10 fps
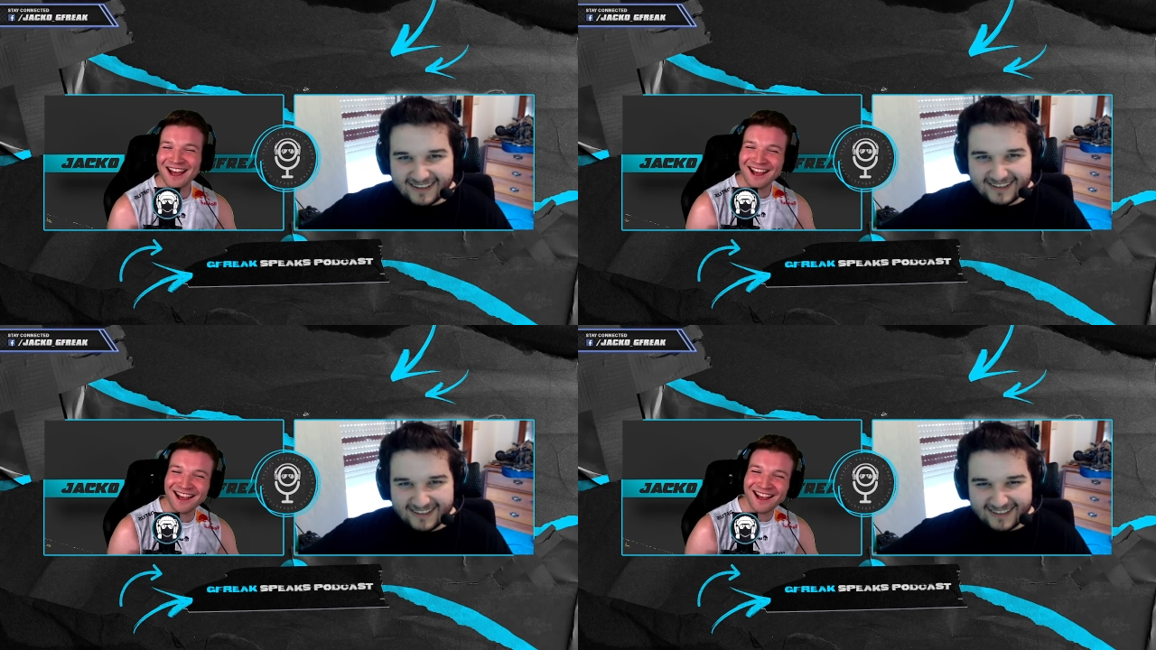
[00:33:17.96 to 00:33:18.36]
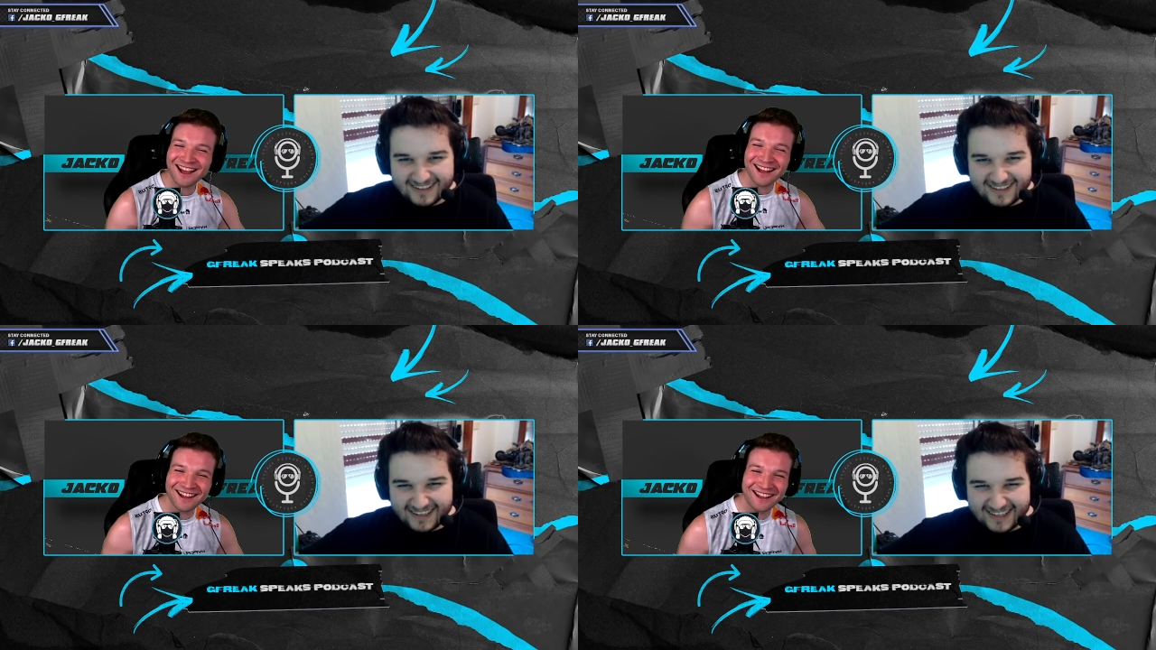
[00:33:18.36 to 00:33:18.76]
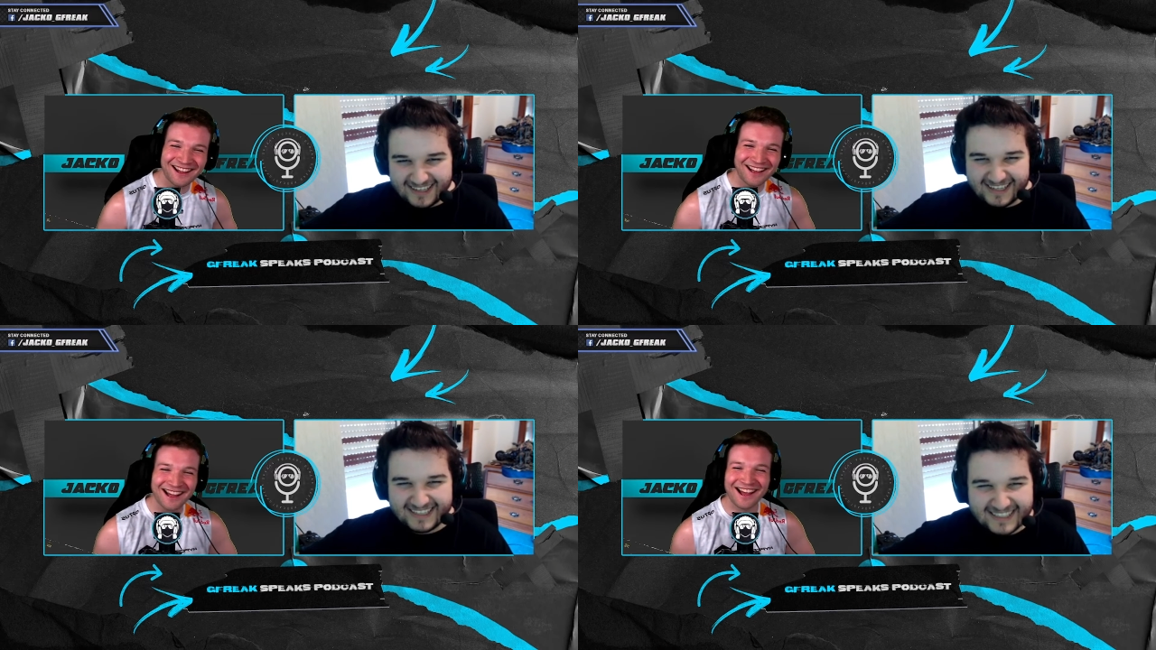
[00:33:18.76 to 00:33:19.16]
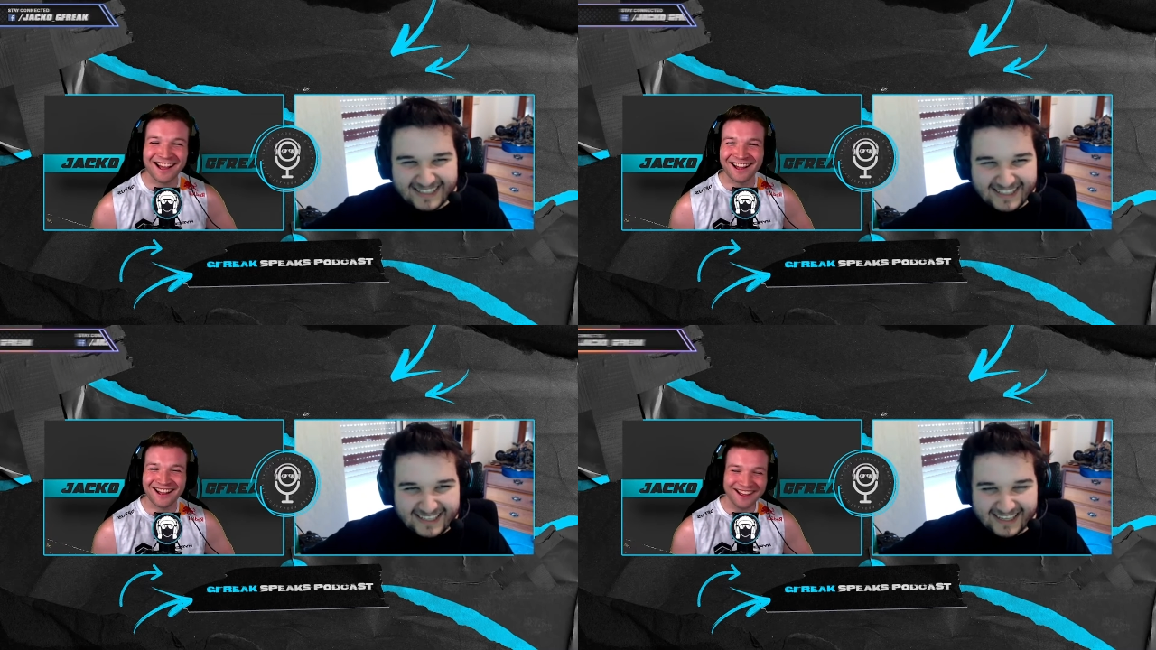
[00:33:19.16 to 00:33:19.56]

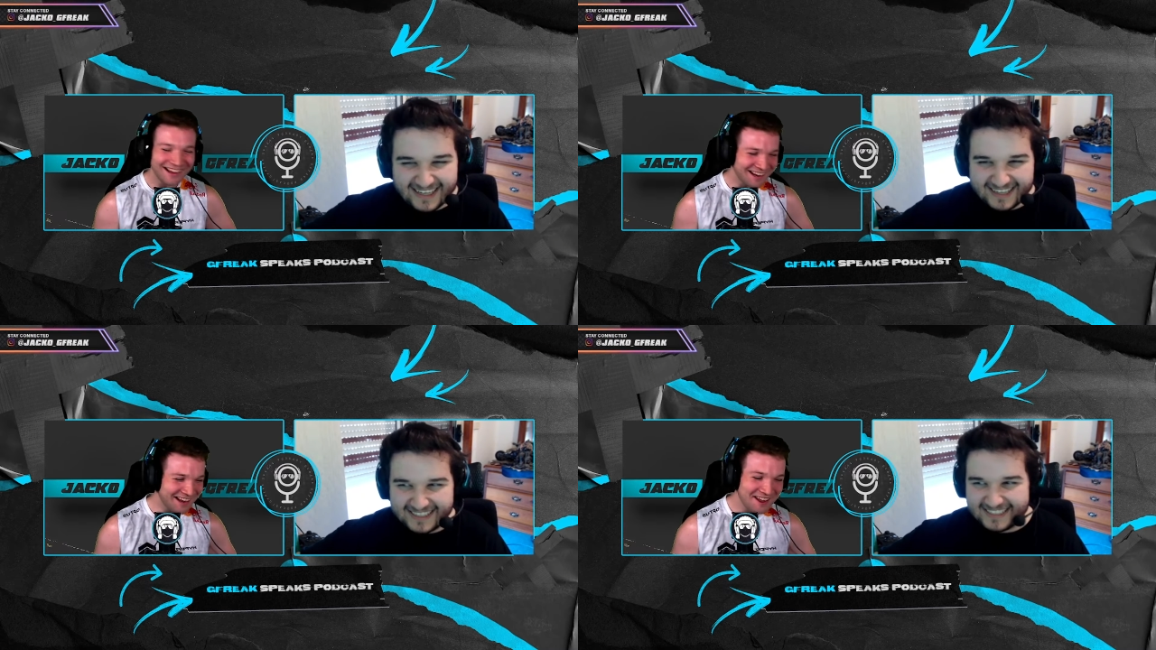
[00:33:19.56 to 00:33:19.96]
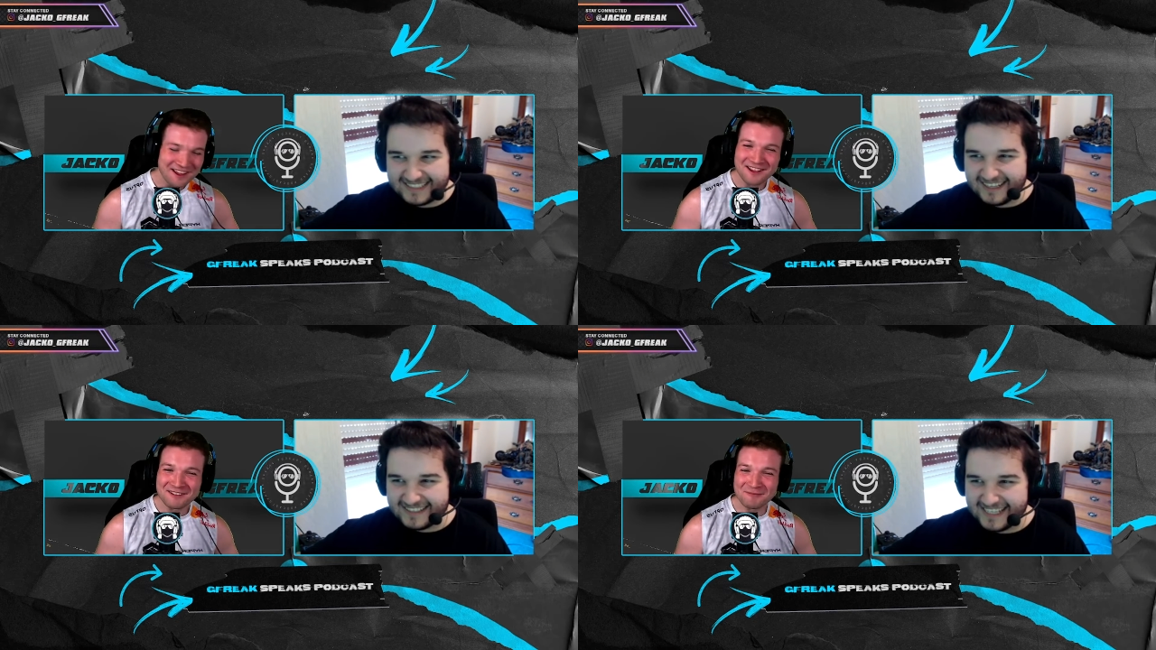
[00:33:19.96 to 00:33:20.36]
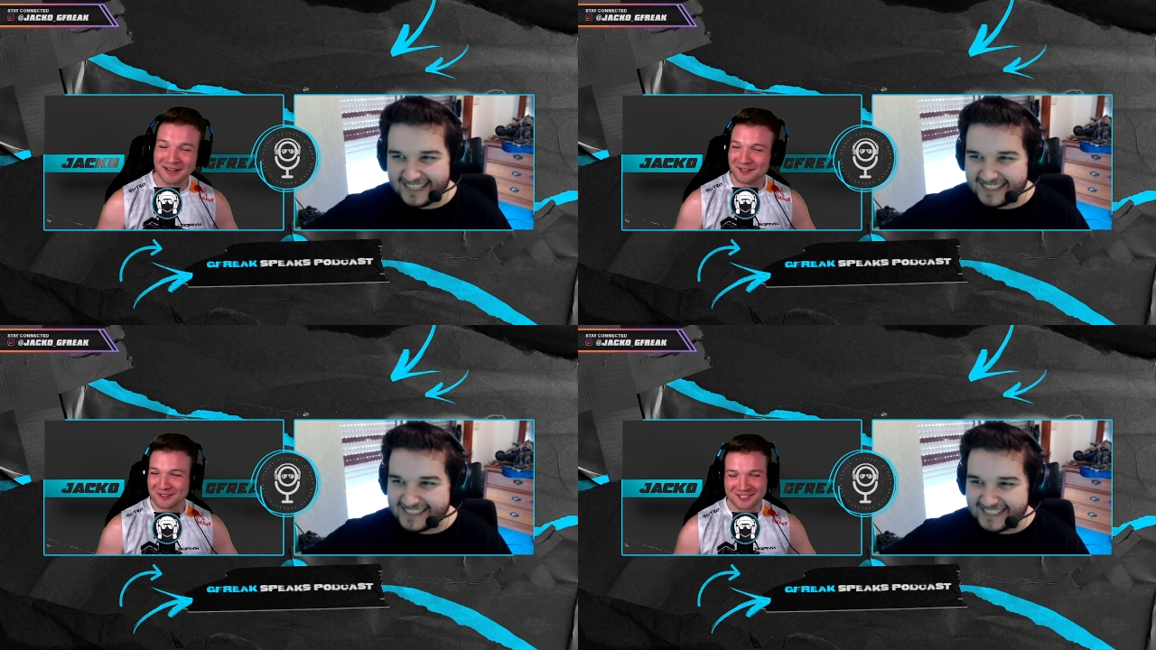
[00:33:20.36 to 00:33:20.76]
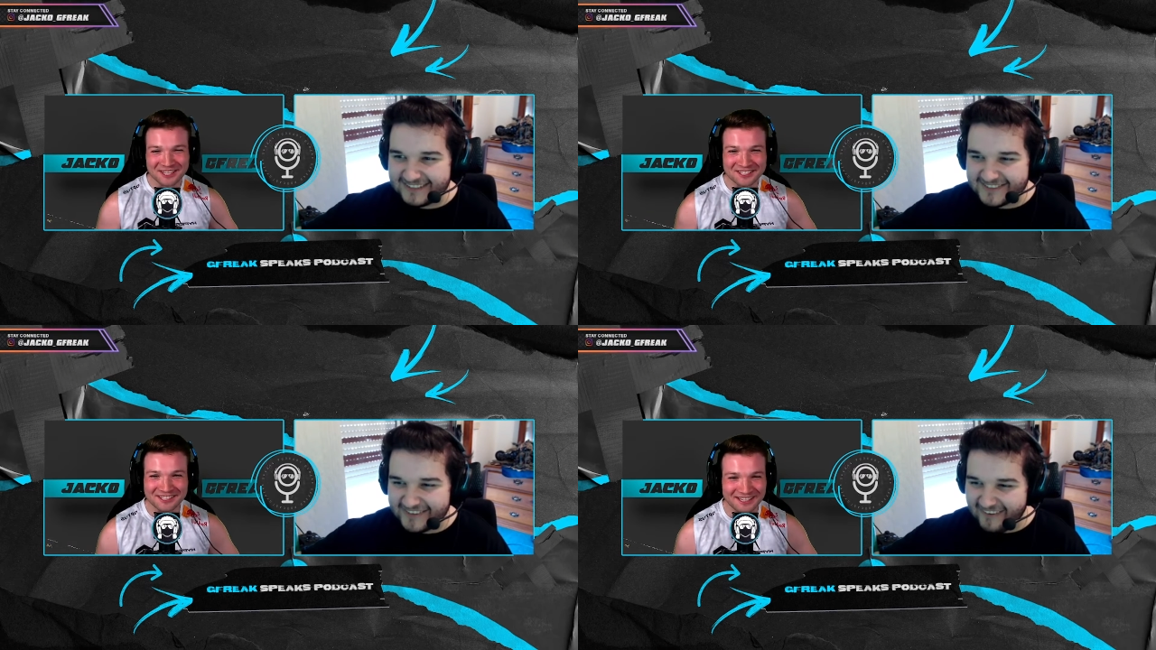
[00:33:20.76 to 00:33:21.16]
Speaker 1: uh, but if he's
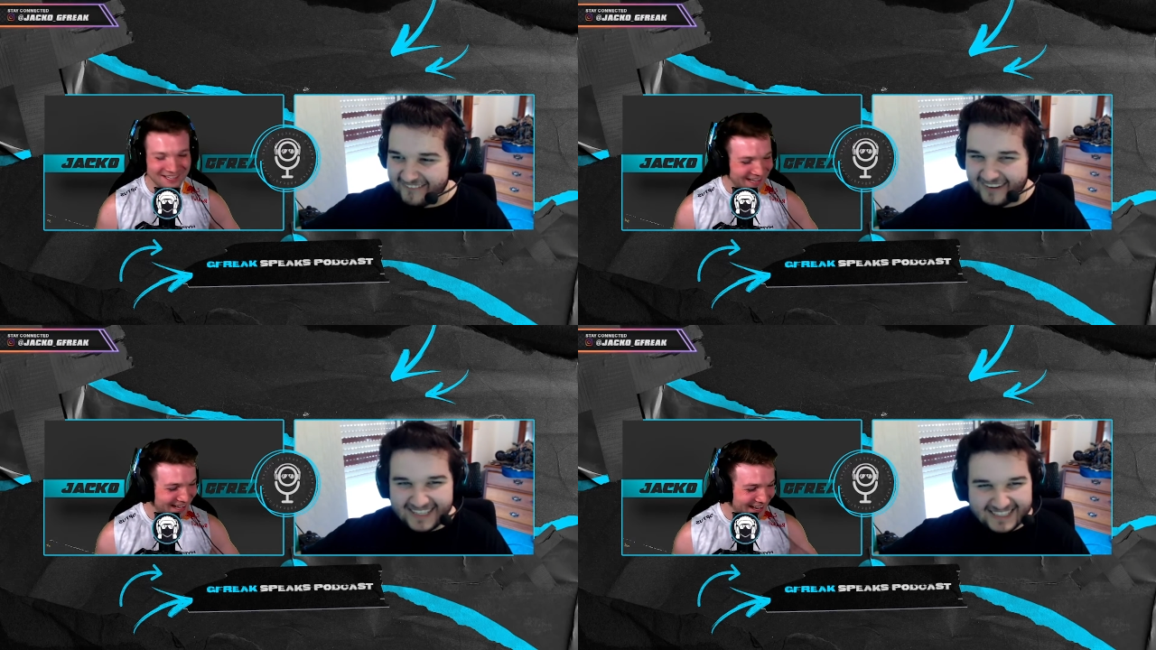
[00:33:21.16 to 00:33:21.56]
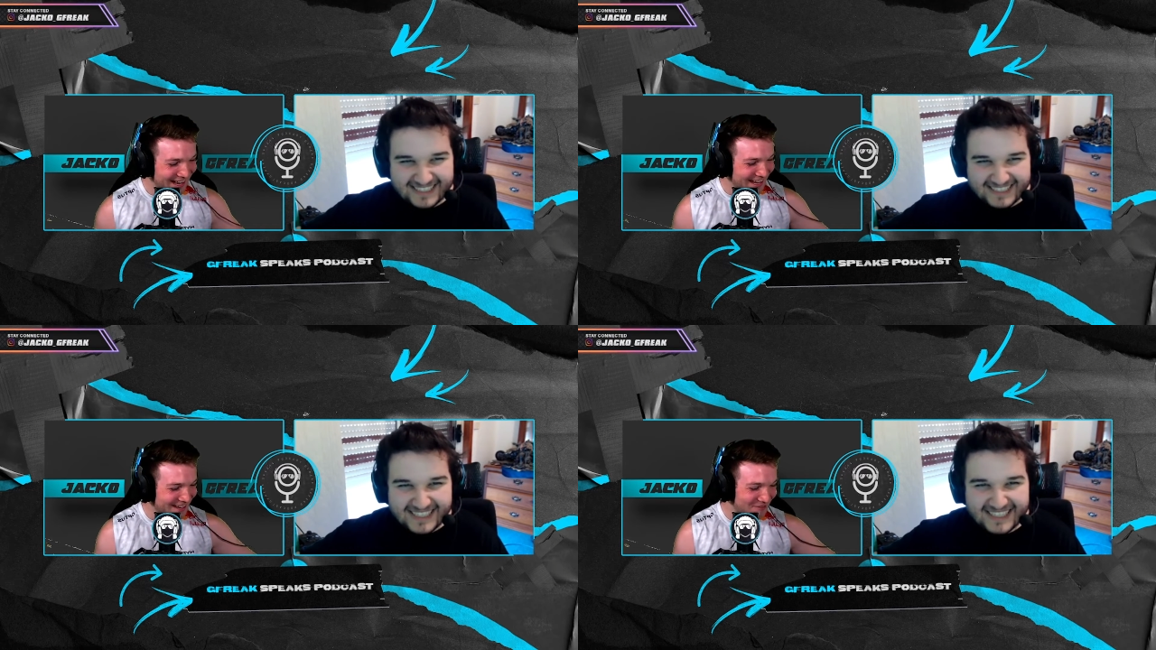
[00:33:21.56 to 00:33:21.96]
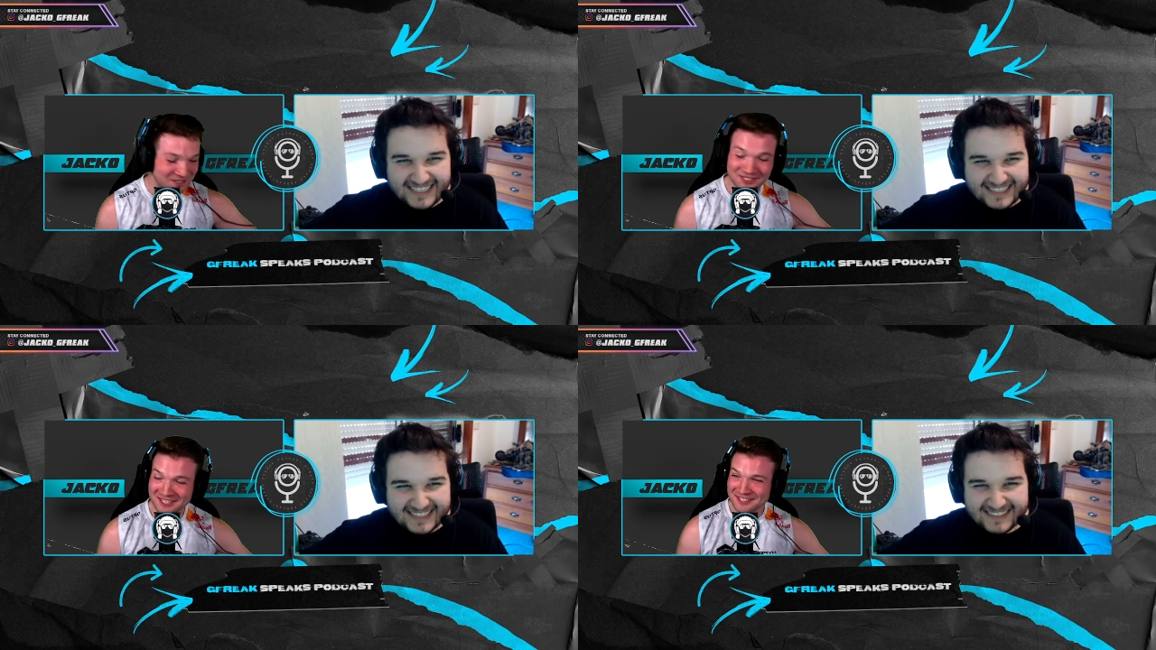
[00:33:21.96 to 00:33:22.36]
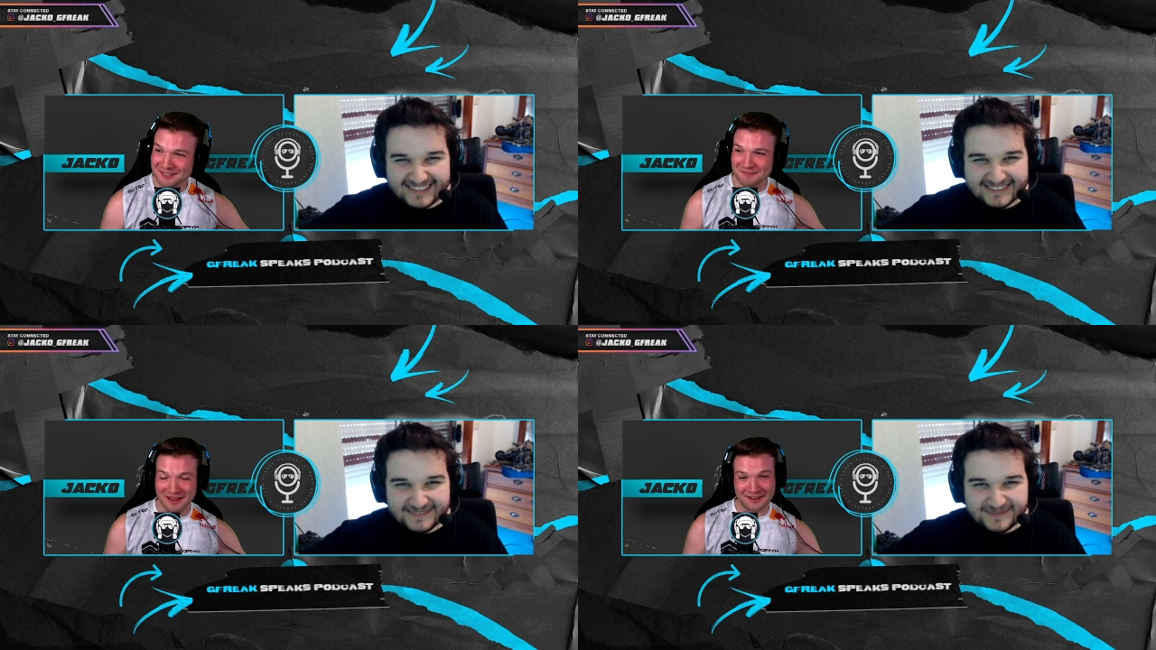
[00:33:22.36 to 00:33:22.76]
listening, sure, hey, if he's
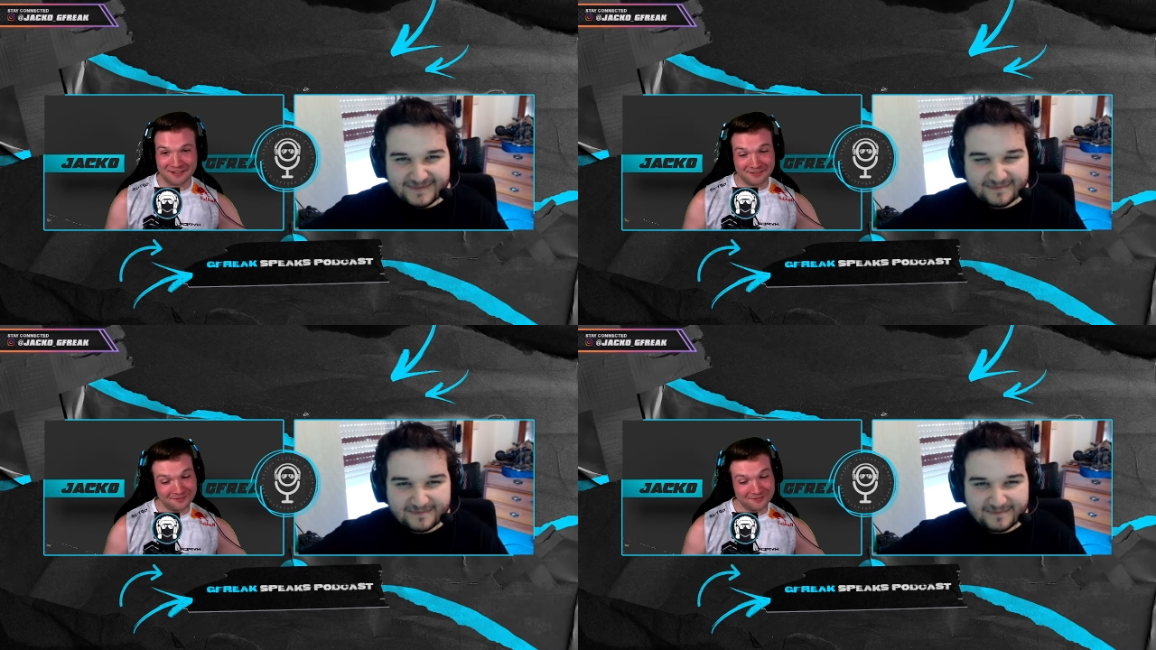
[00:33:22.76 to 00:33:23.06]
listening, man,